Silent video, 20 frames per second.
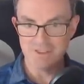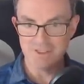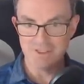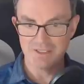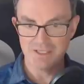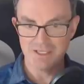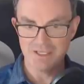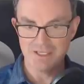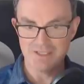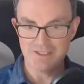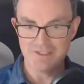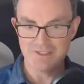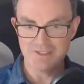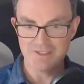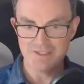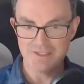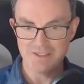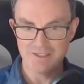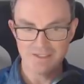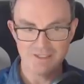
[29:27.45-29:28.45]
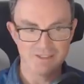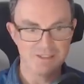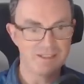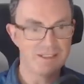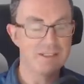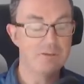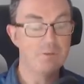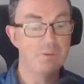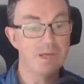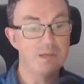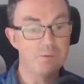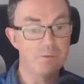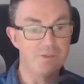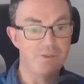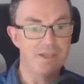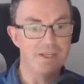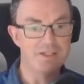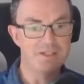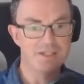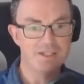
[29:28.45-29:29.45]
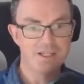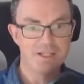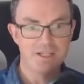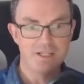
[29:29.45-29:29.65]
in case I can get away with it.